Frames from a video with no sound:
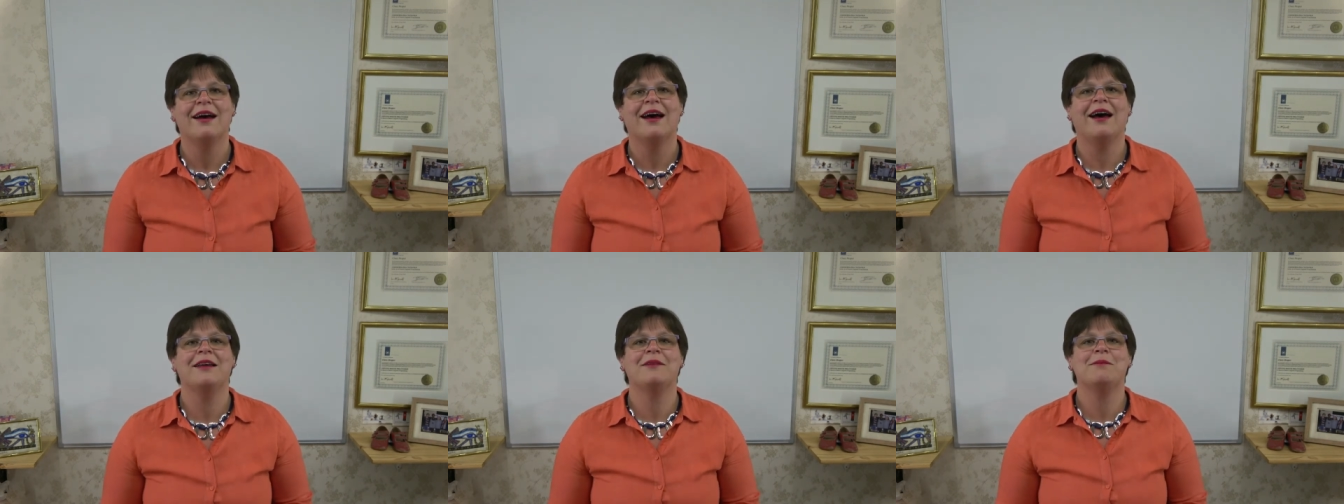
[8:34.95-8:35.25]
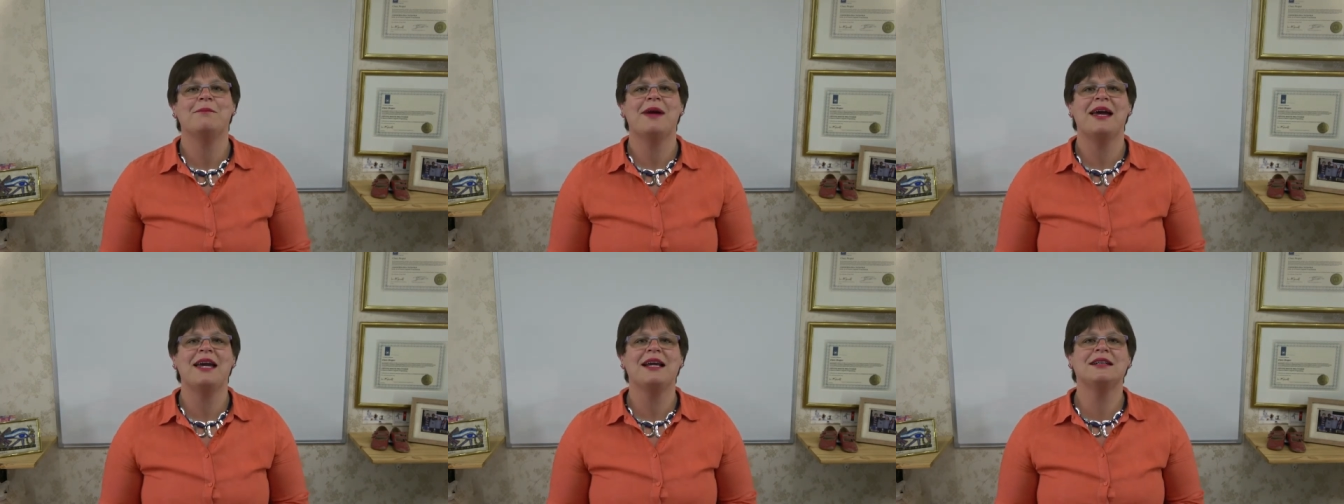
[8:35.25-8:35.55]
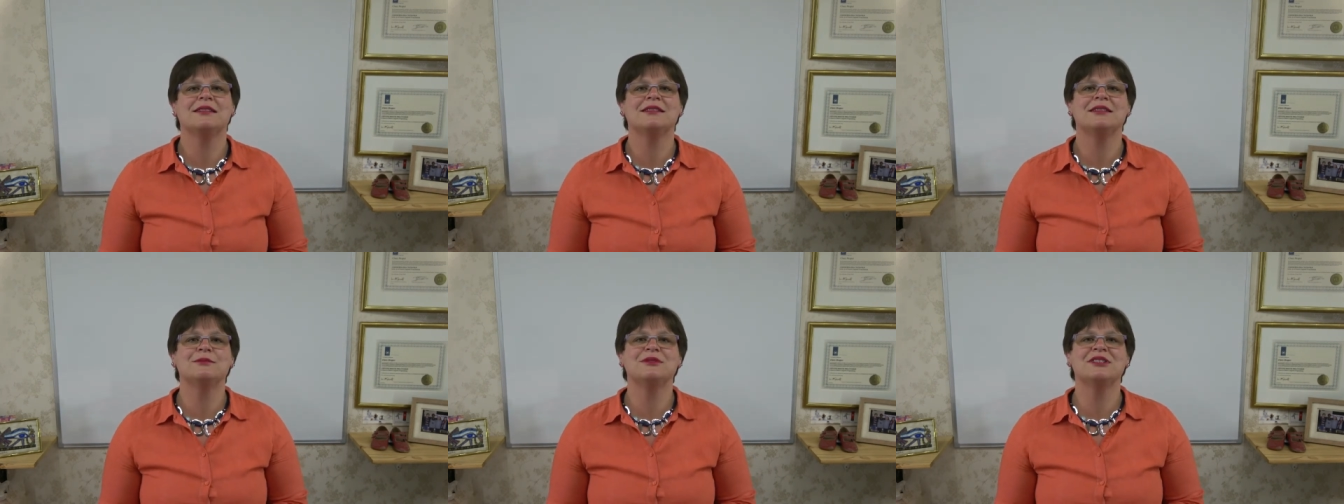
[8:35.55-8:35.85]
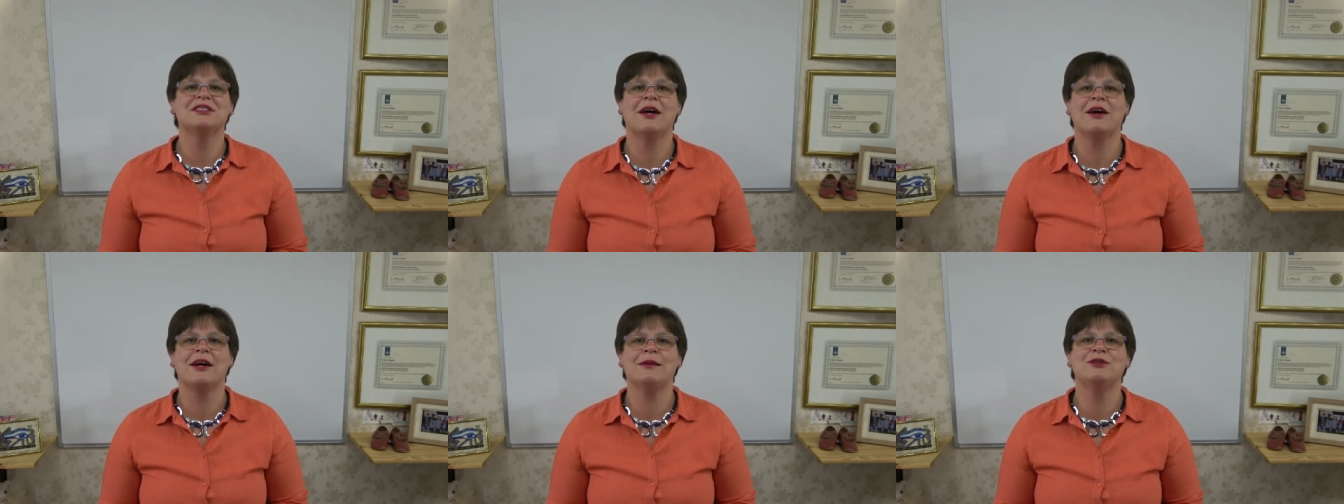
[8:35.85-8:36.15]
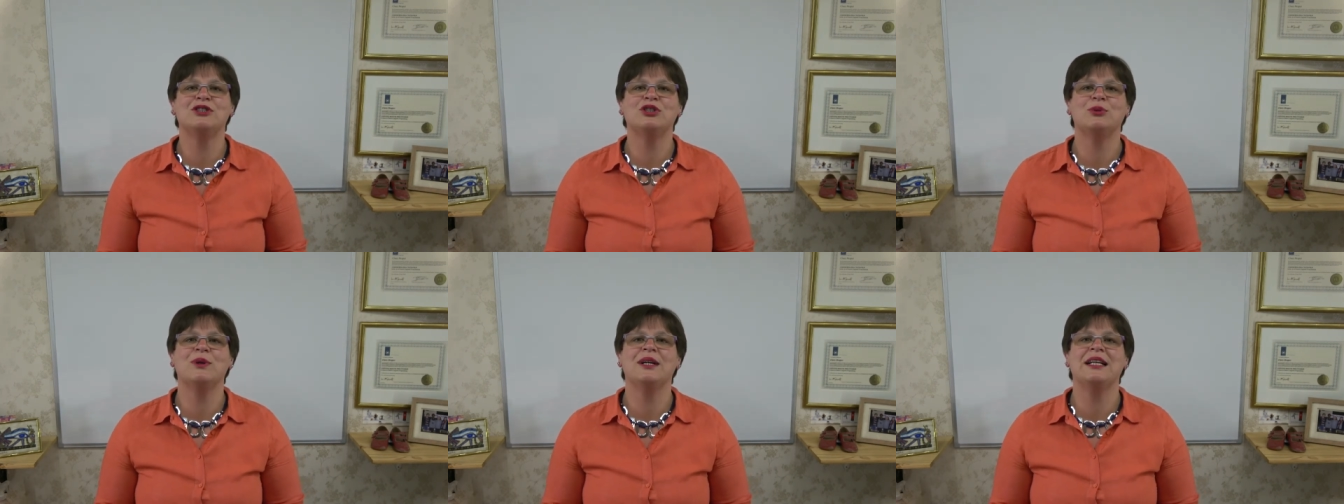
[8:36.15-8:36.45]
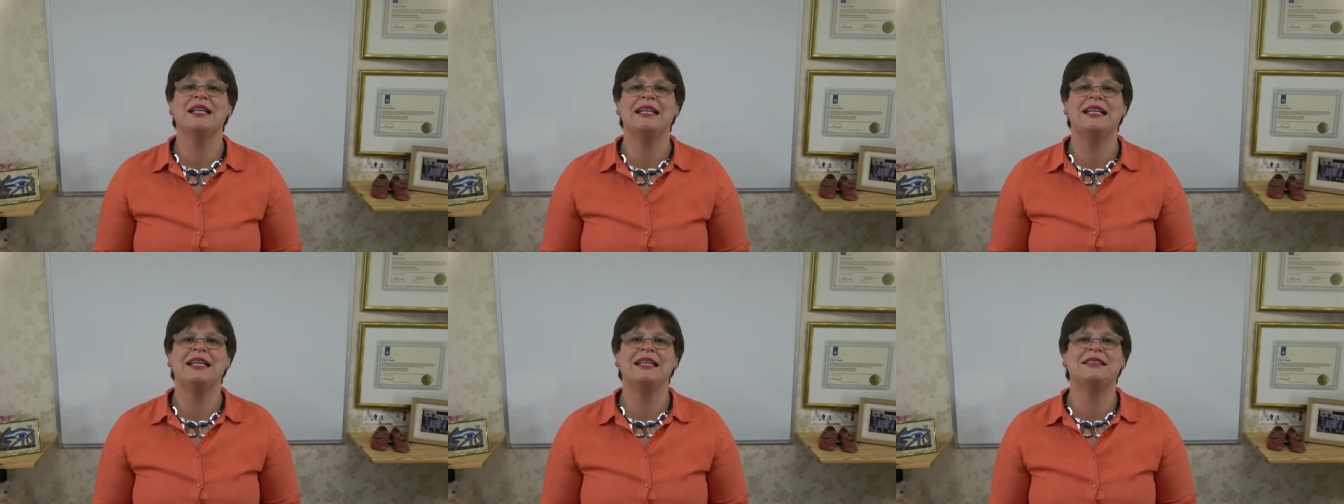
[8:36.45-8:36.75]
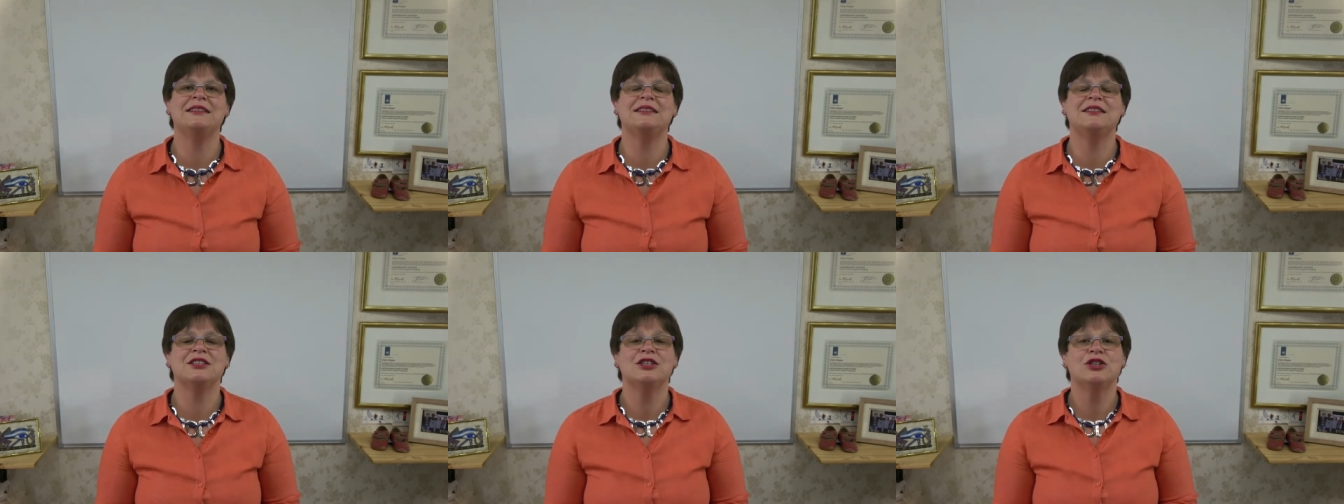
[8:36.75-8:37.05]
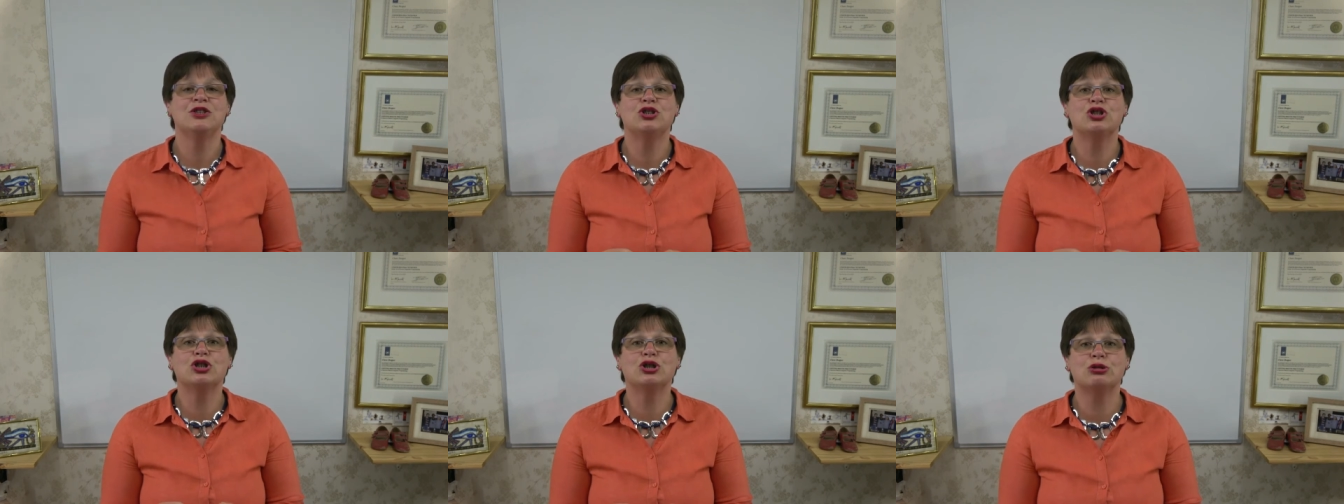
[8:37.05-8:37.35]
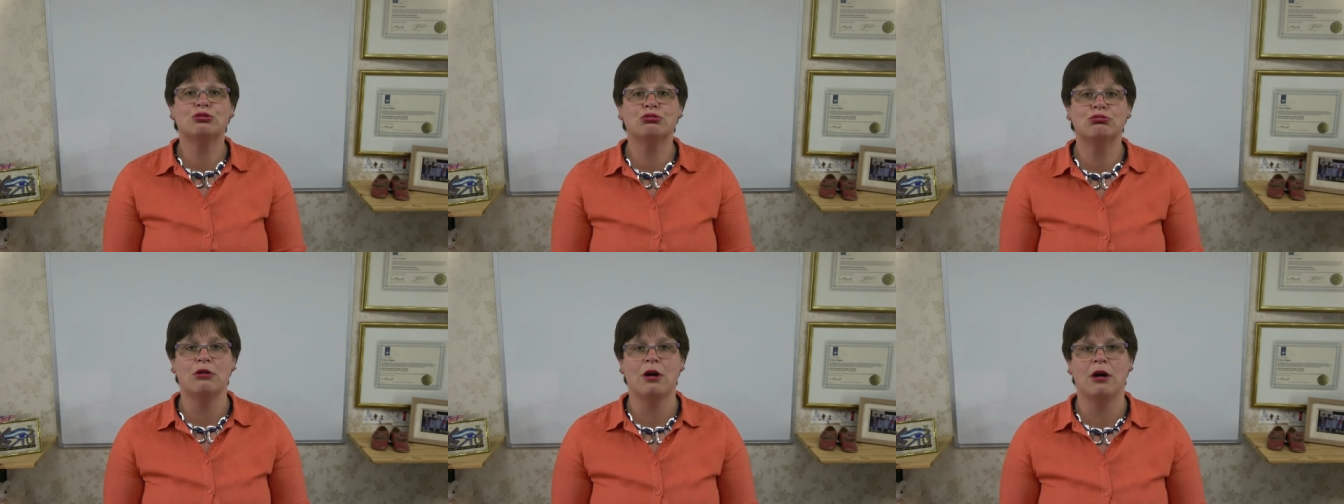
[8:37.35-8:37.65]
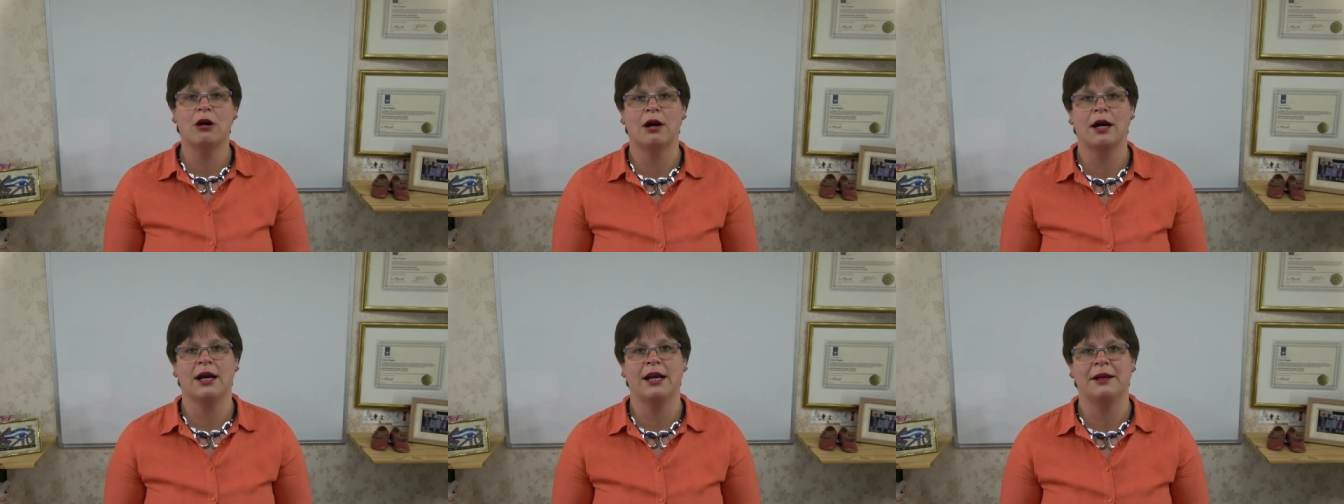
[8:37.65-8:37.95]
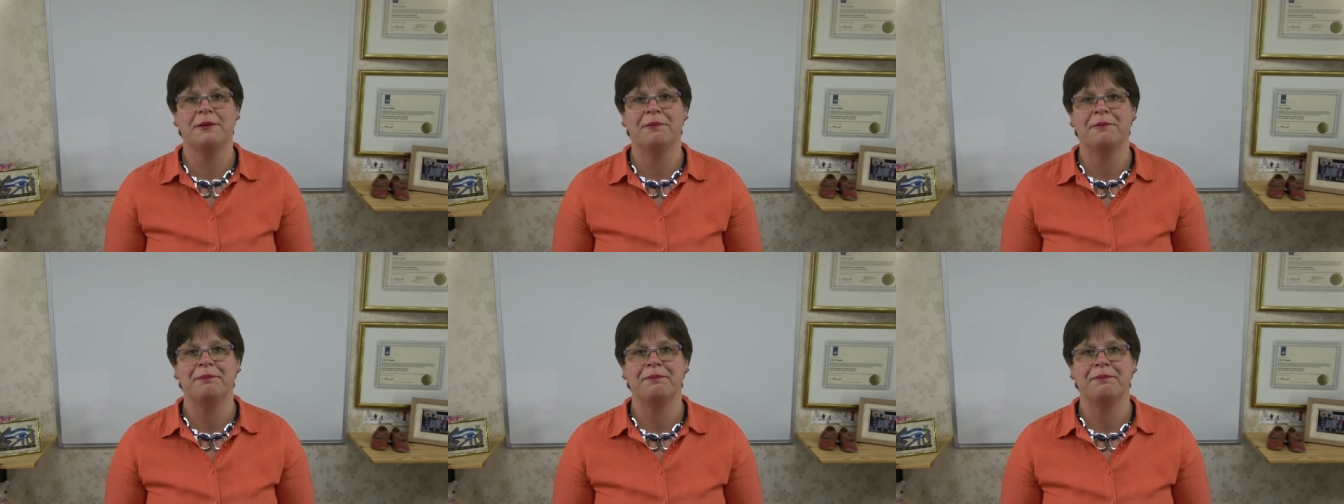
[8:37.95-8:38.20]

and make some time to at least try.